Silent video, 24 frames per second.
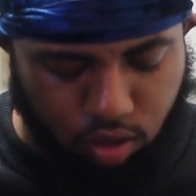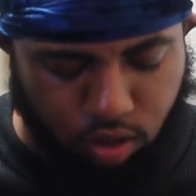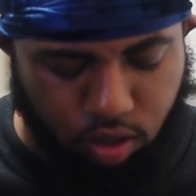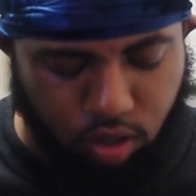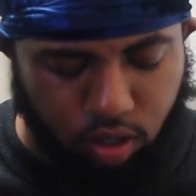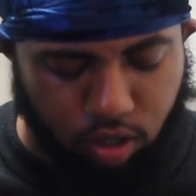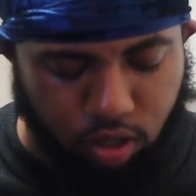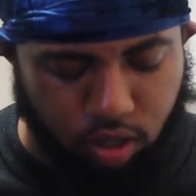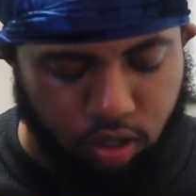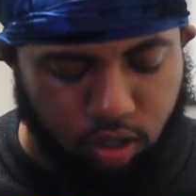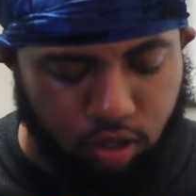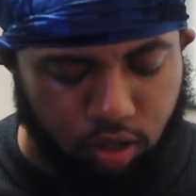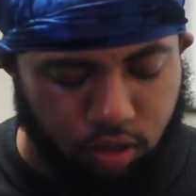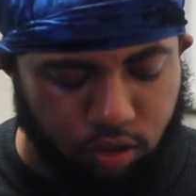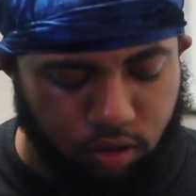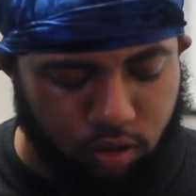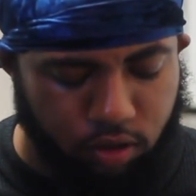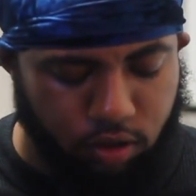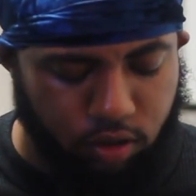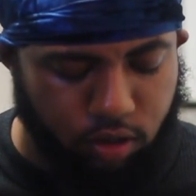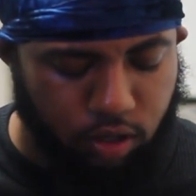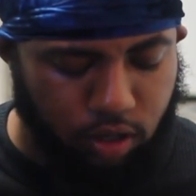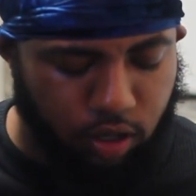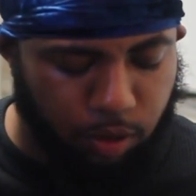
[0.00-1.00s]
Yeah,
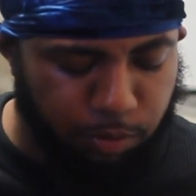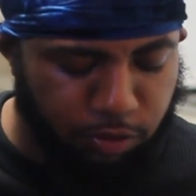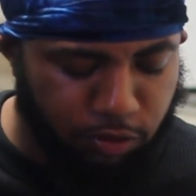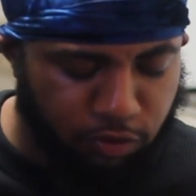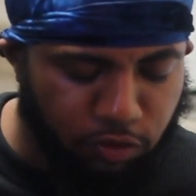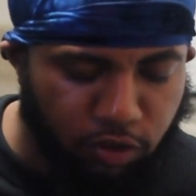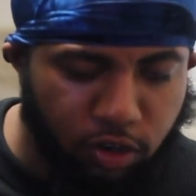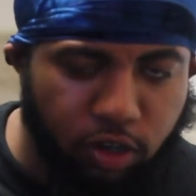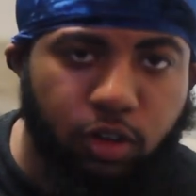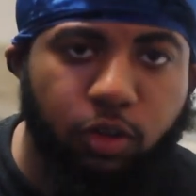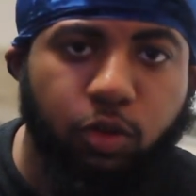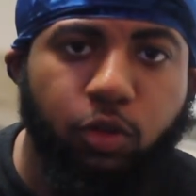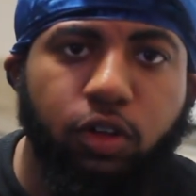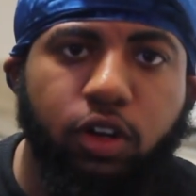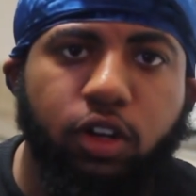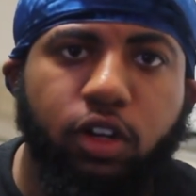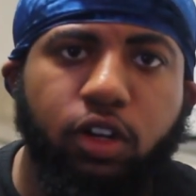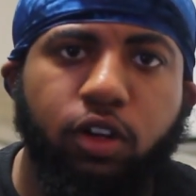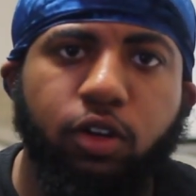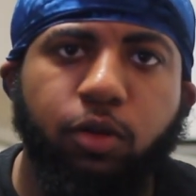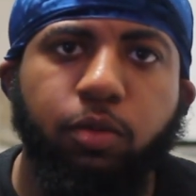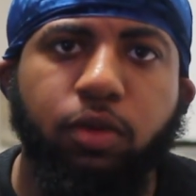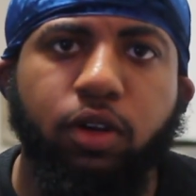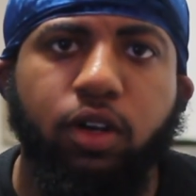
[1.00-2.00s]
yo, I be fucking with
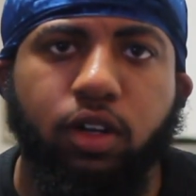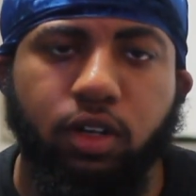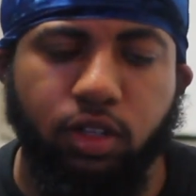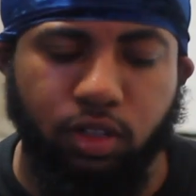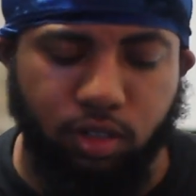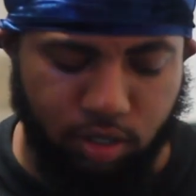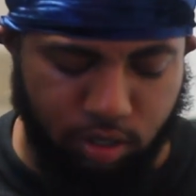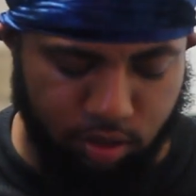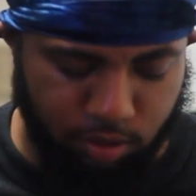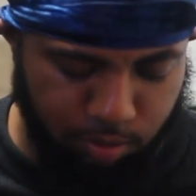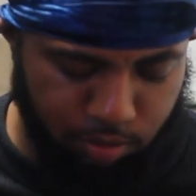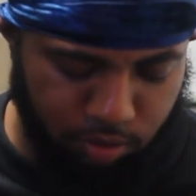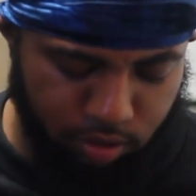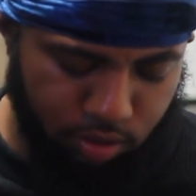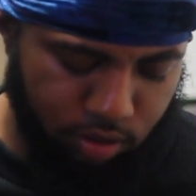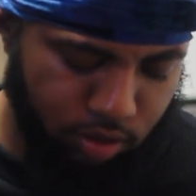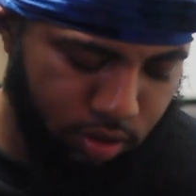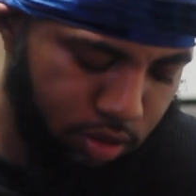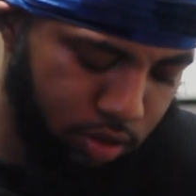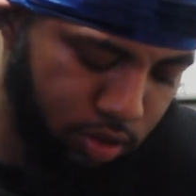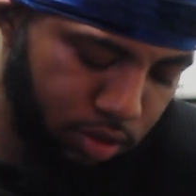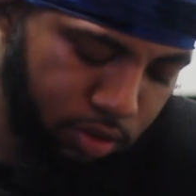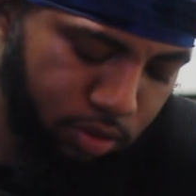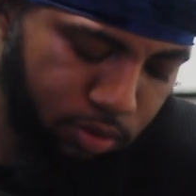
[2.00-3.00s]
everybody type shit.
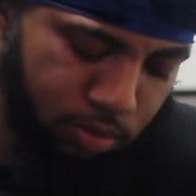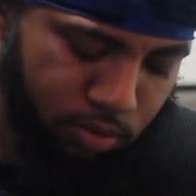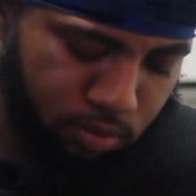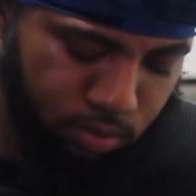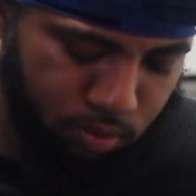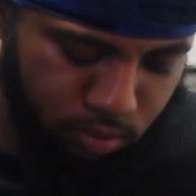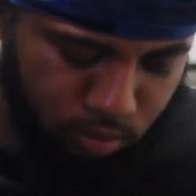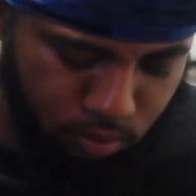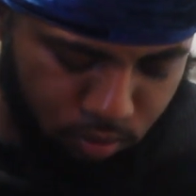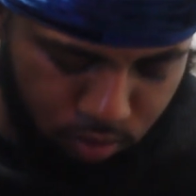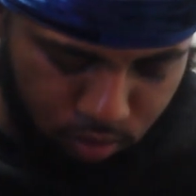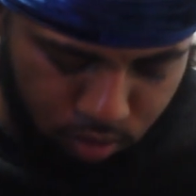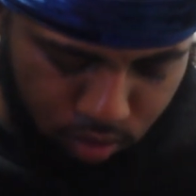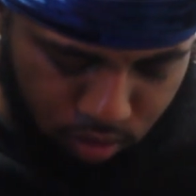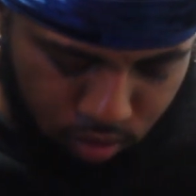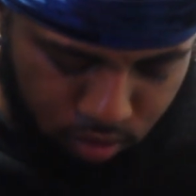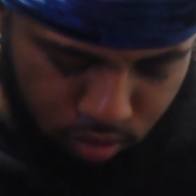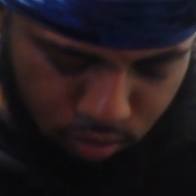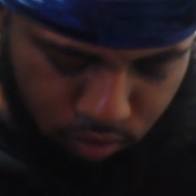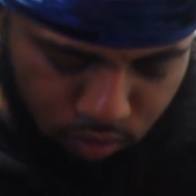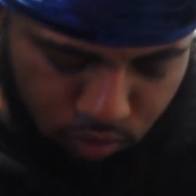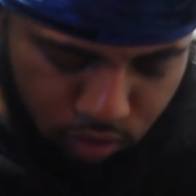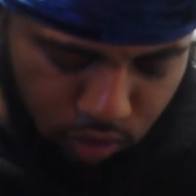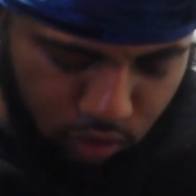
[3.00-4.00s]
Like,
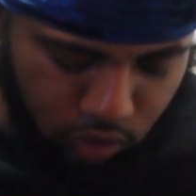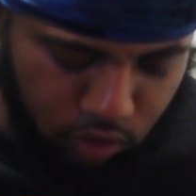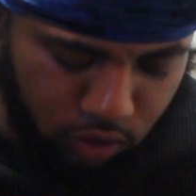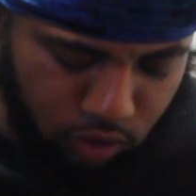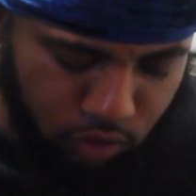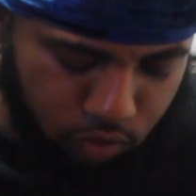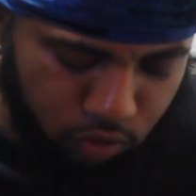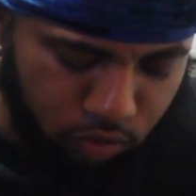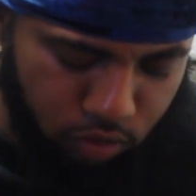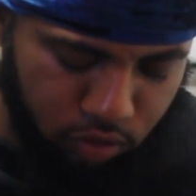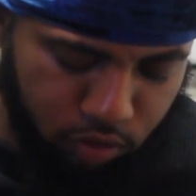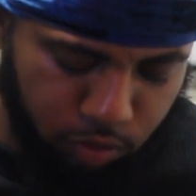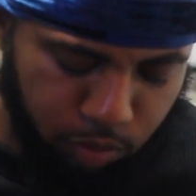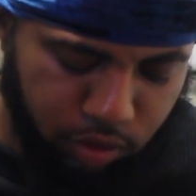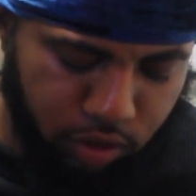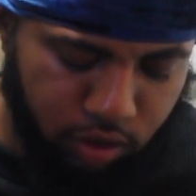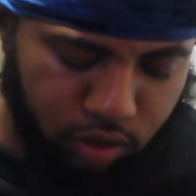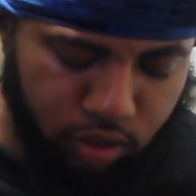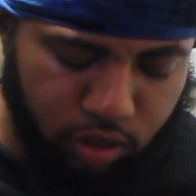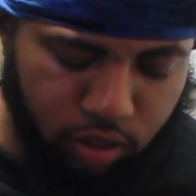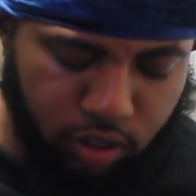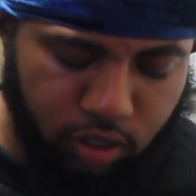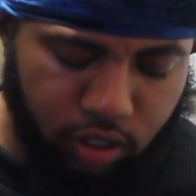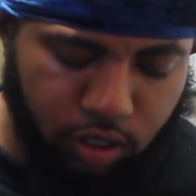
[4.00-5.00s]
you know, I don't just be the
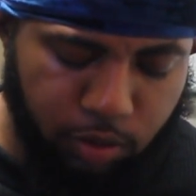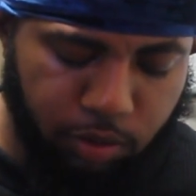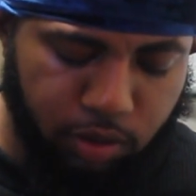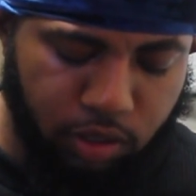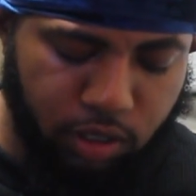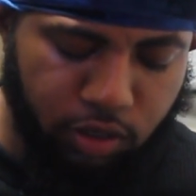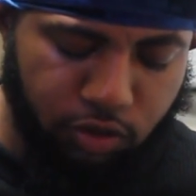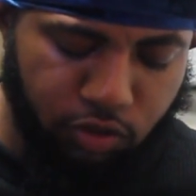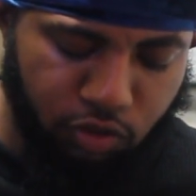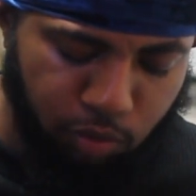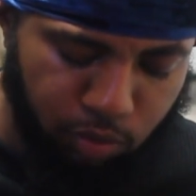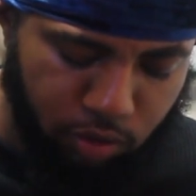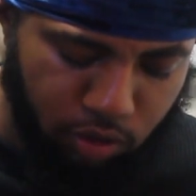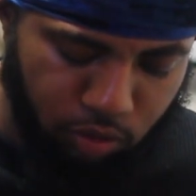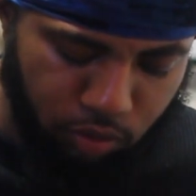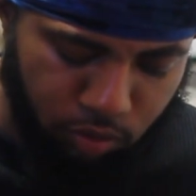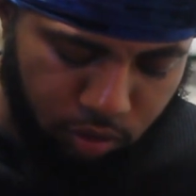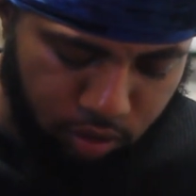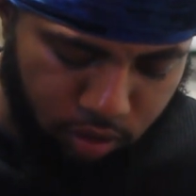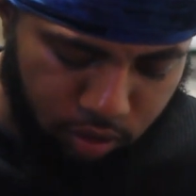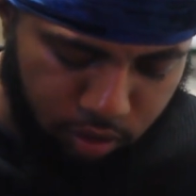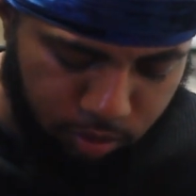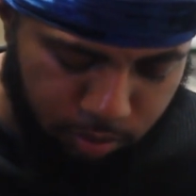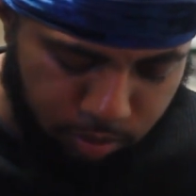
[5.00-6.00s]
nigga that be having smoke
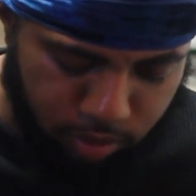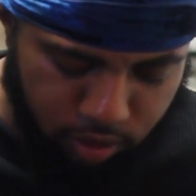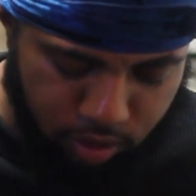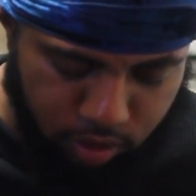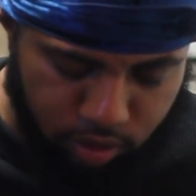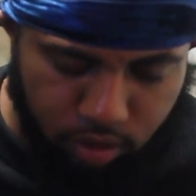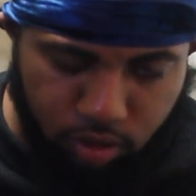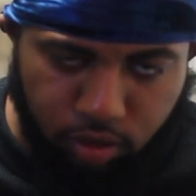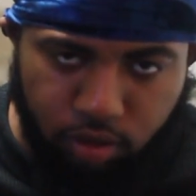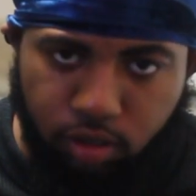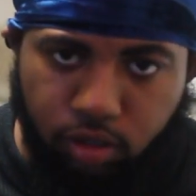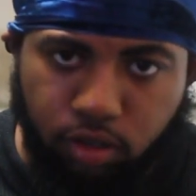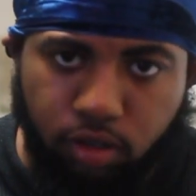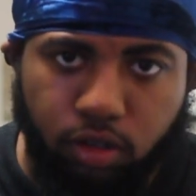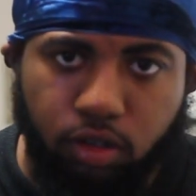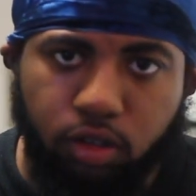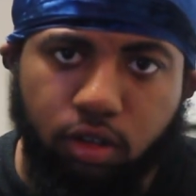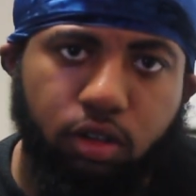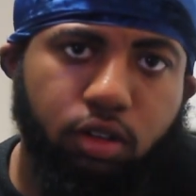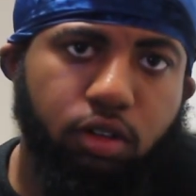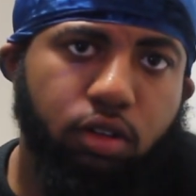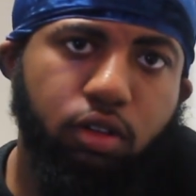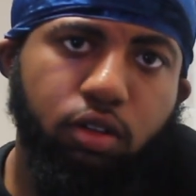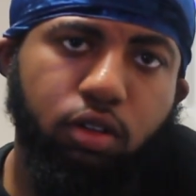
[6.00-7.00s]
with everybody, man.
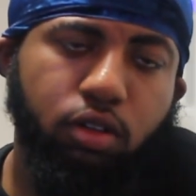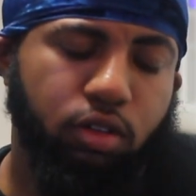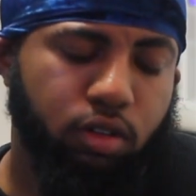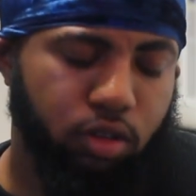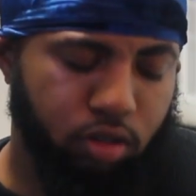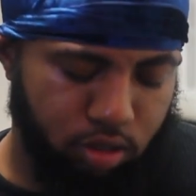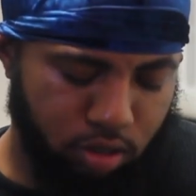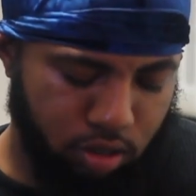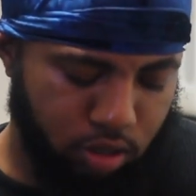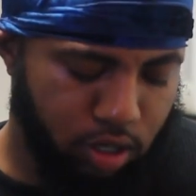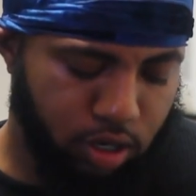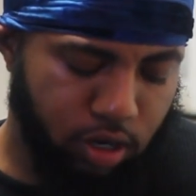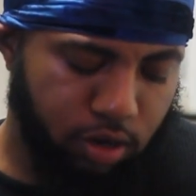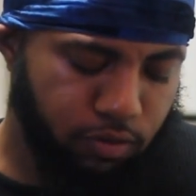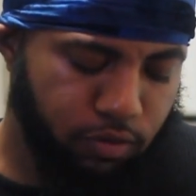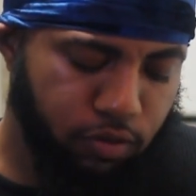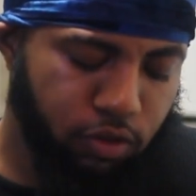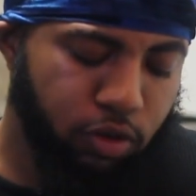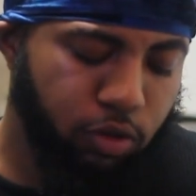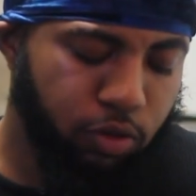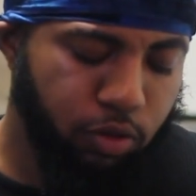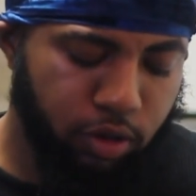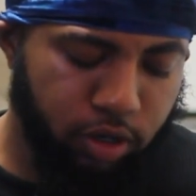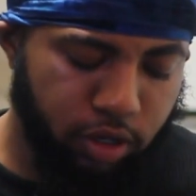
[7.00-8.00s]
Yeah. I
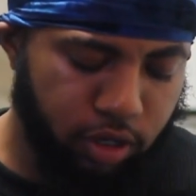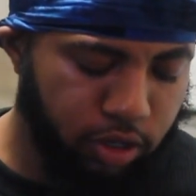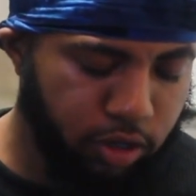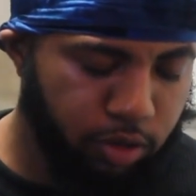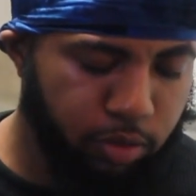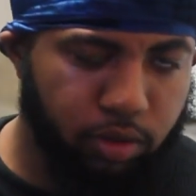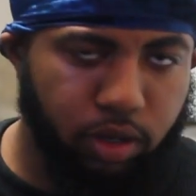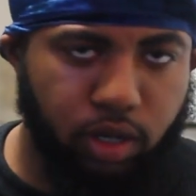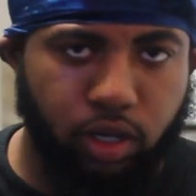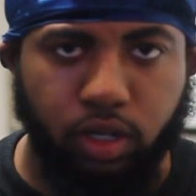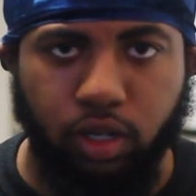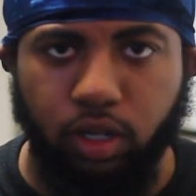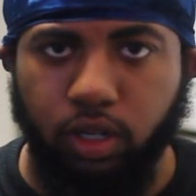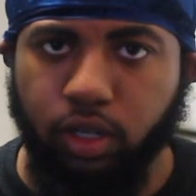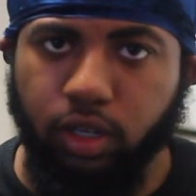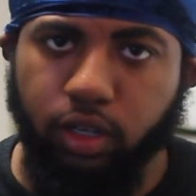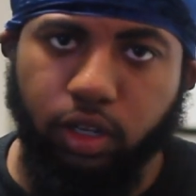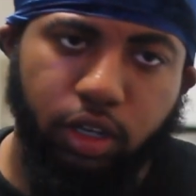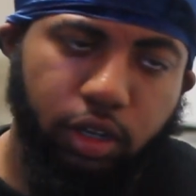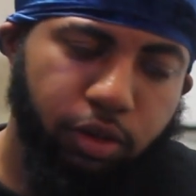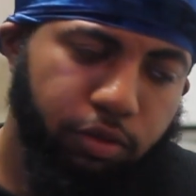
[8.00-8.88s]
fuck with everybody, like